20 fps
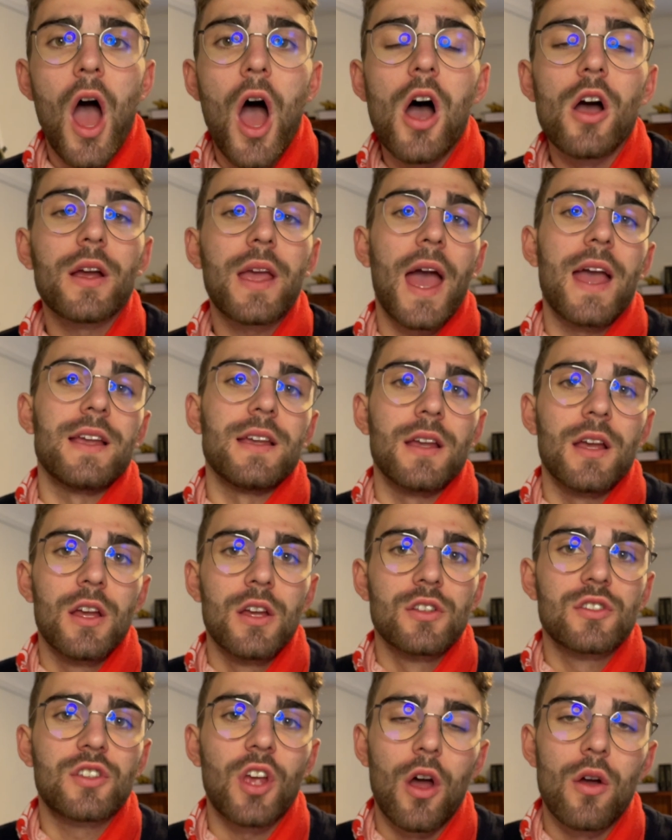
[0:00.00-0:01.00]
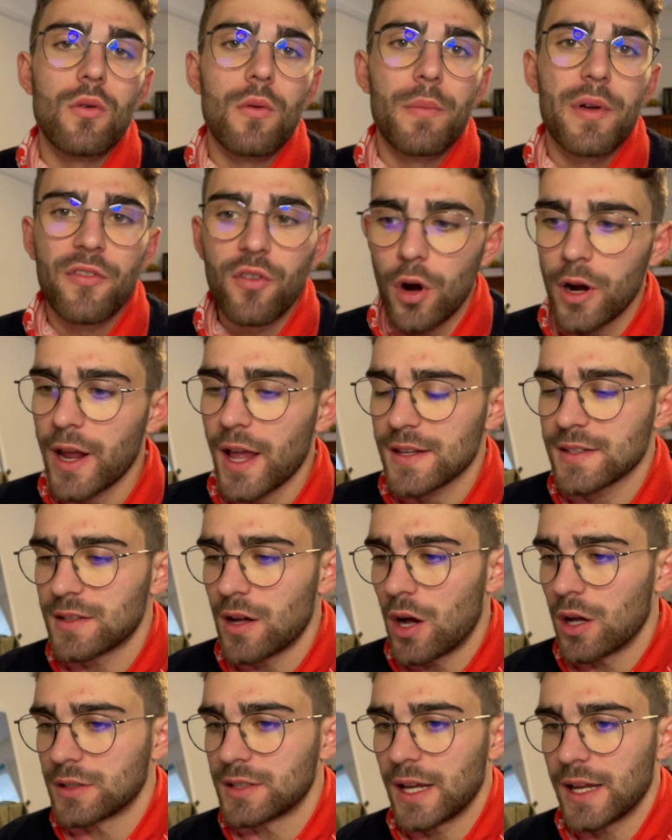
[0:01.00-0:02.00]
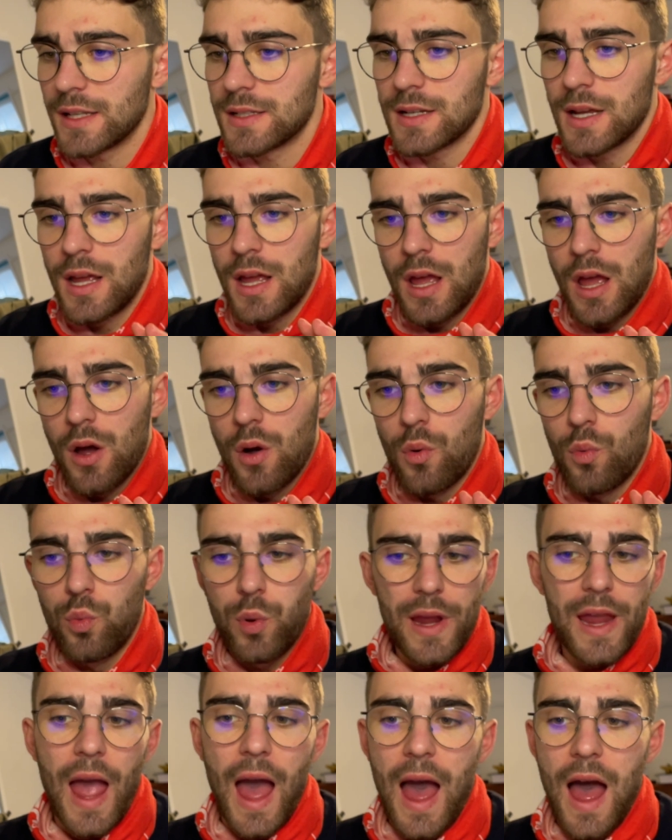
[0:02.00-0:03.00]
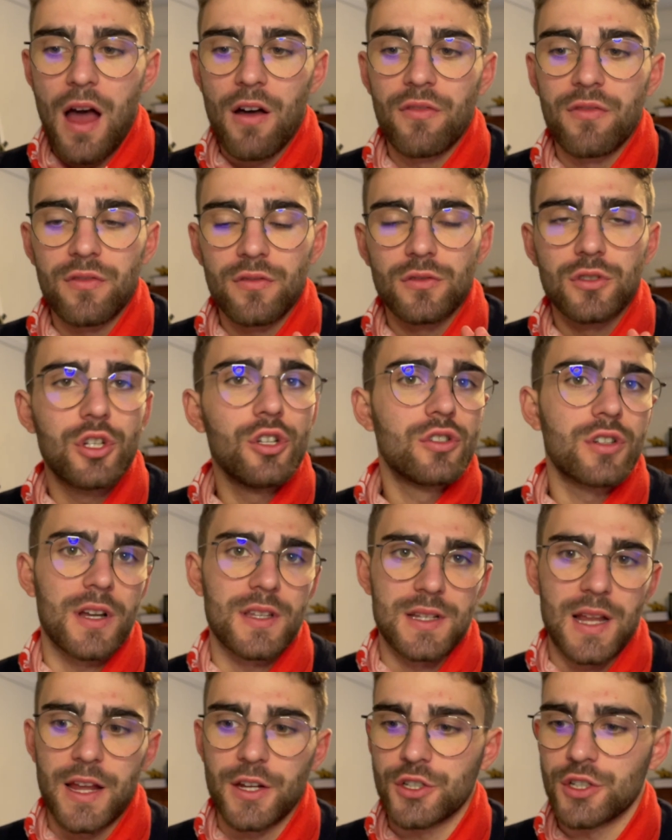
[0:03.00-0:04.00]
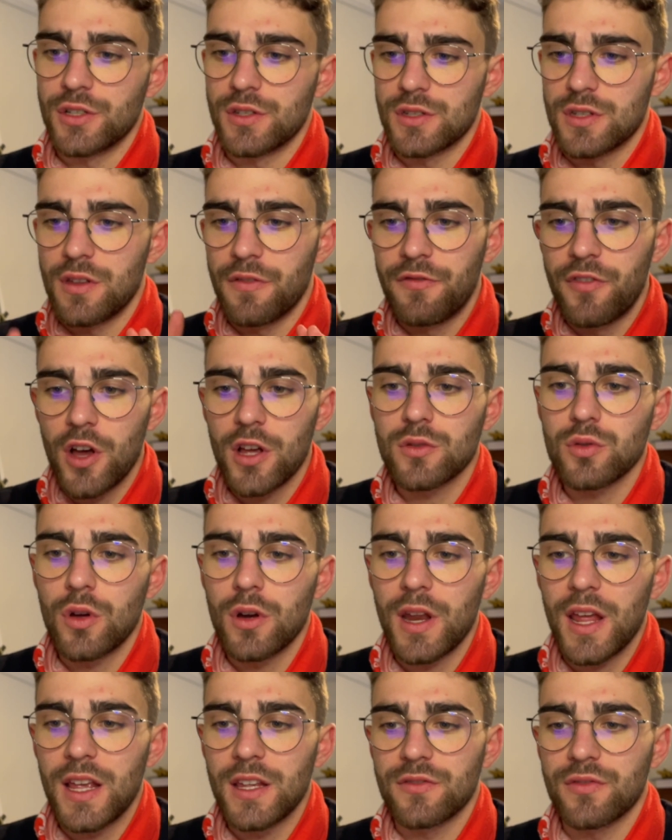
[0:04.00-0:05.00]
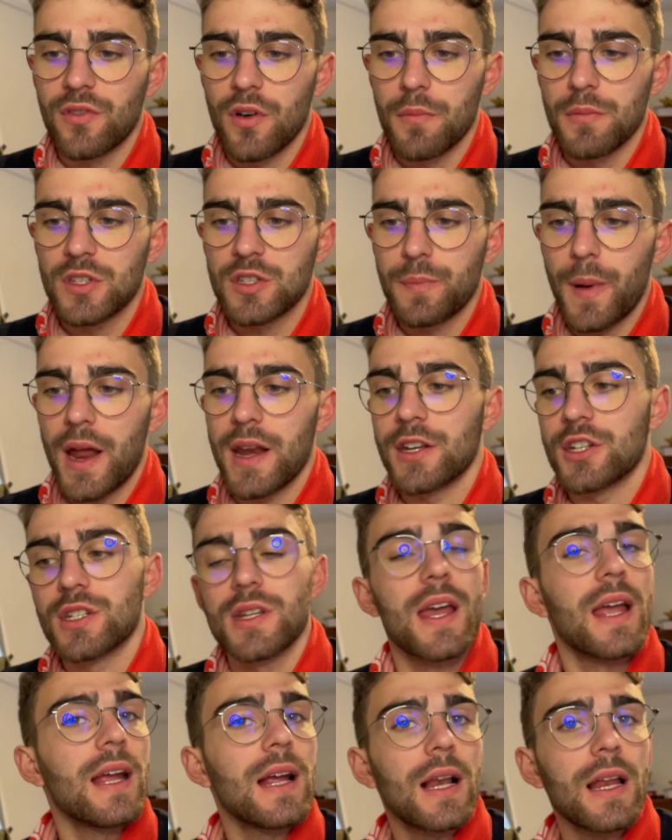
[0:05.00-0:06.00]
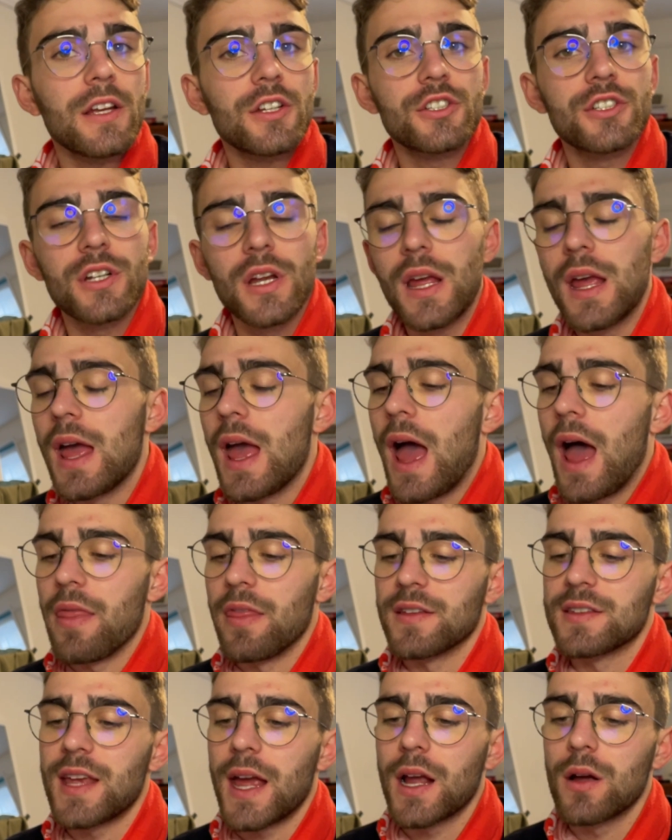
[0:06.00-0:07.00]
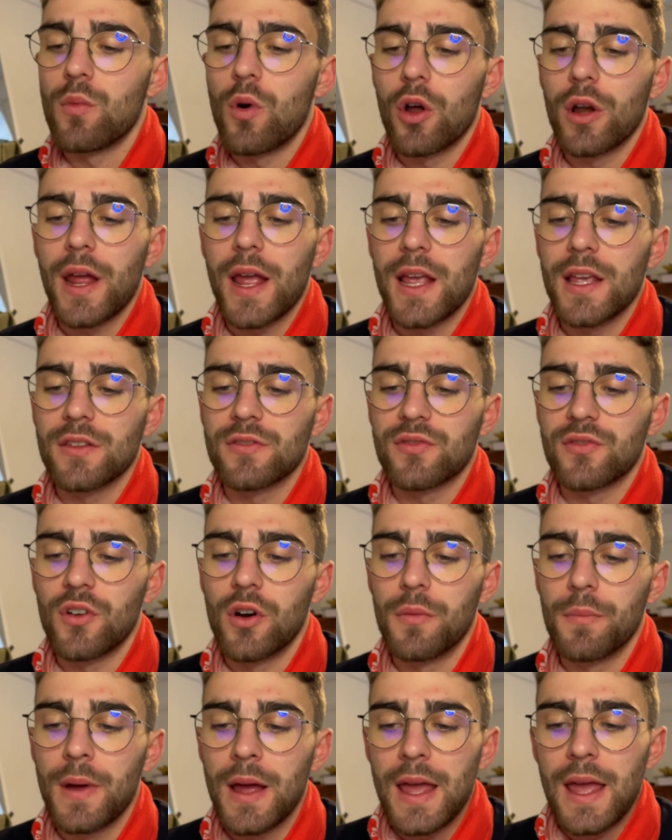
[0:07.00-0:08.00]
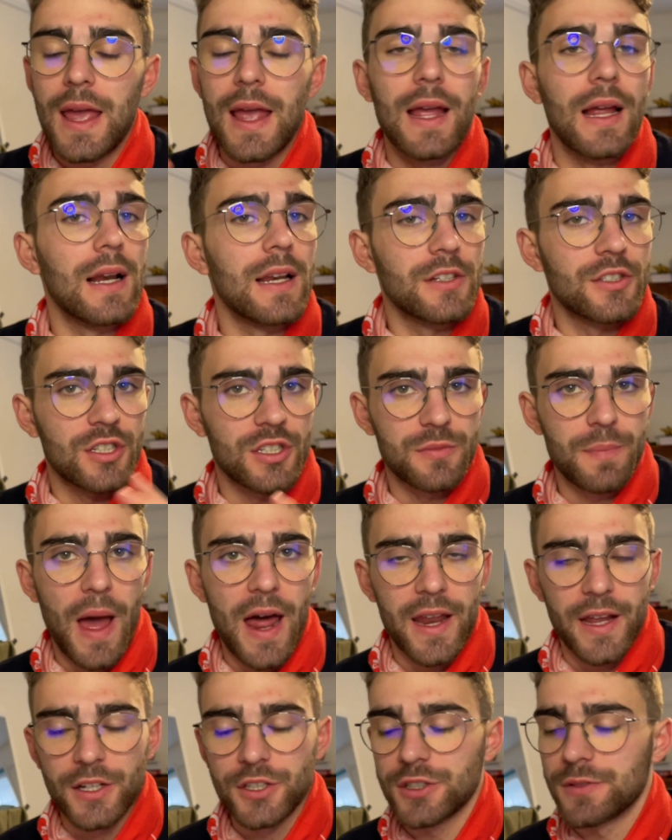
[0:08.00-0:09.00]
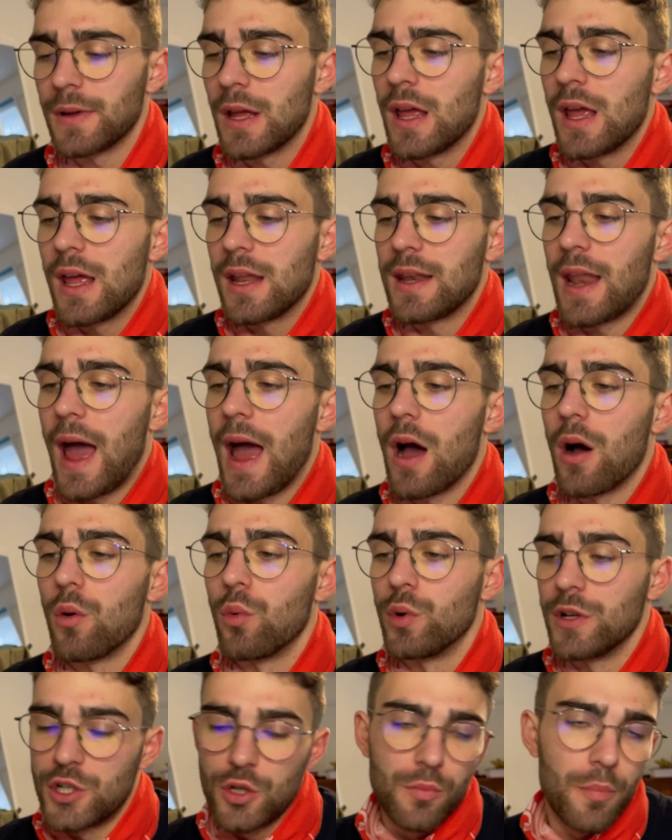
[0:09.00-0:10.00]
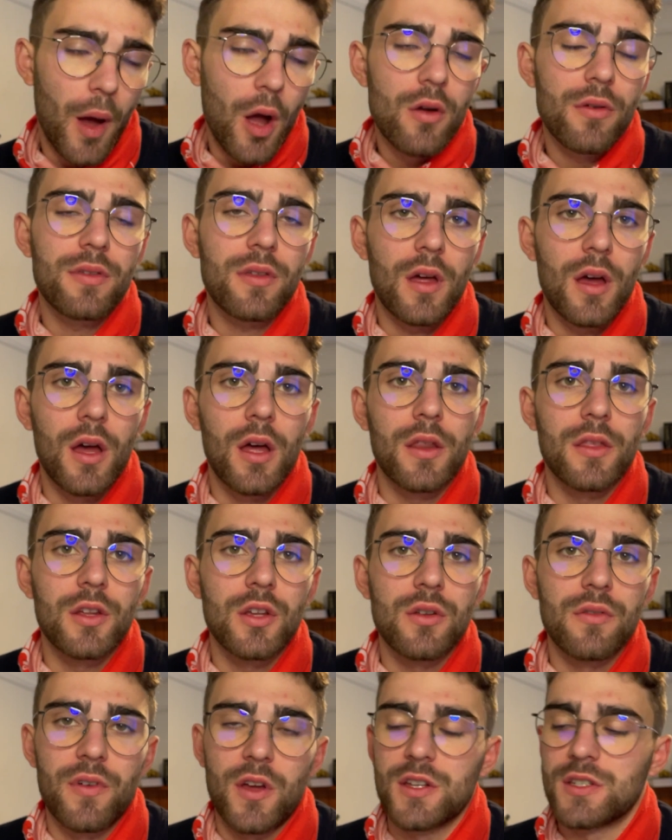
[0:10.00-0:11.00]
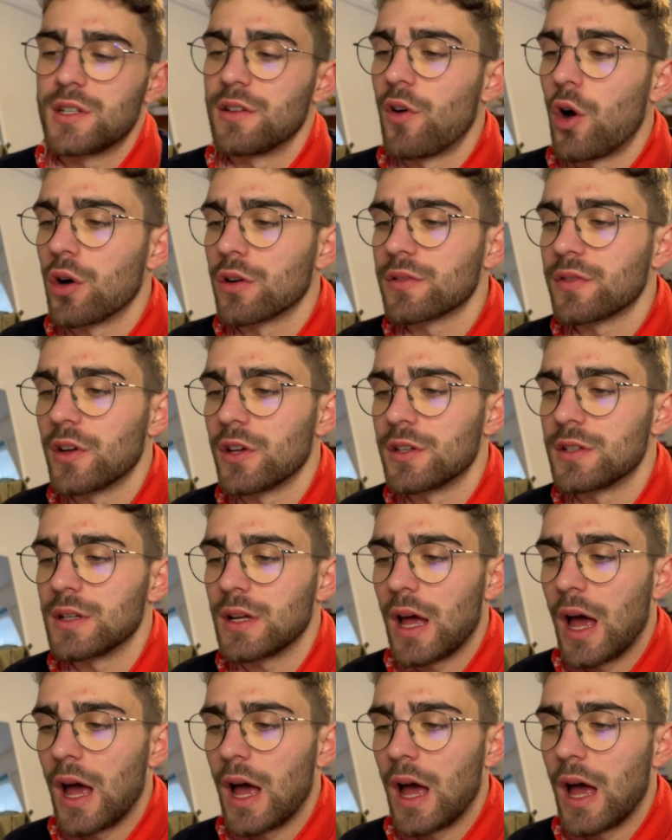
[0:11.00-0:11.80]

Okay, so before I get started, we have two translations. The first one is from Spanish to English, and the second one is from English to Spanish. Now, we do both at the University of Oxford